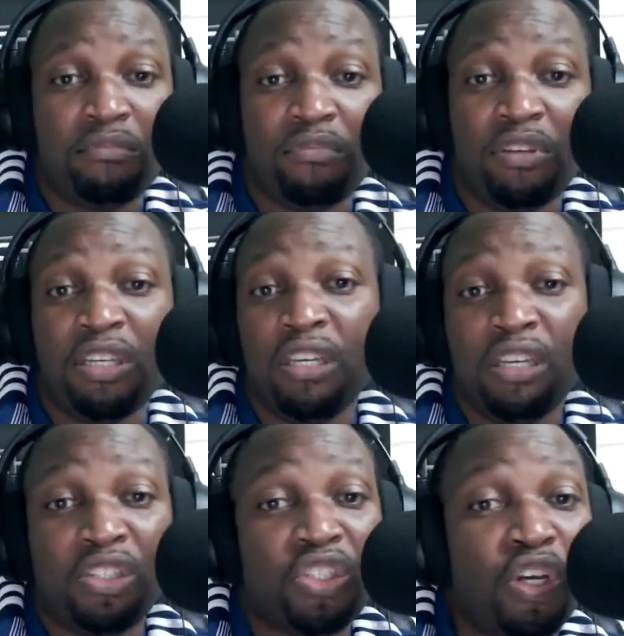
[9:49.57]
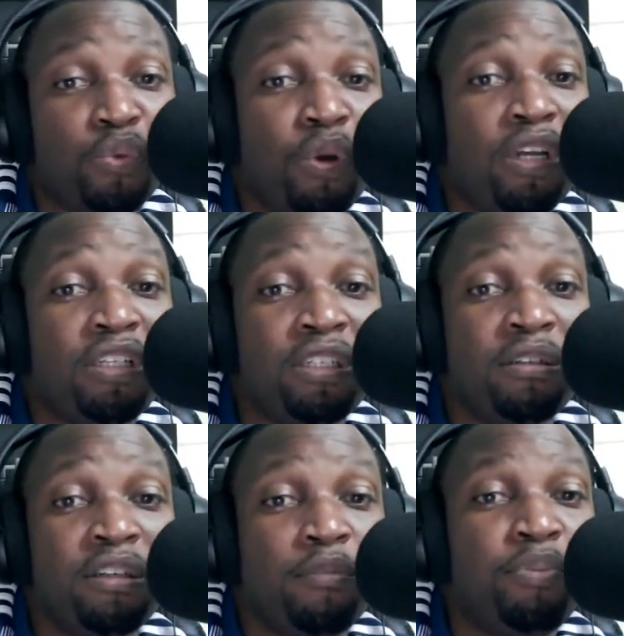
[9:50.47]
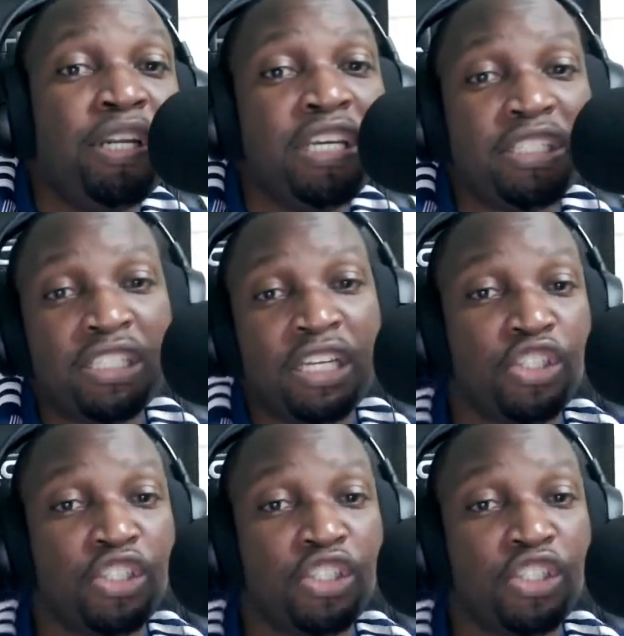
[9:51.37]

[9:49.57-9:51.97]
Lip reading: it's not one of the places that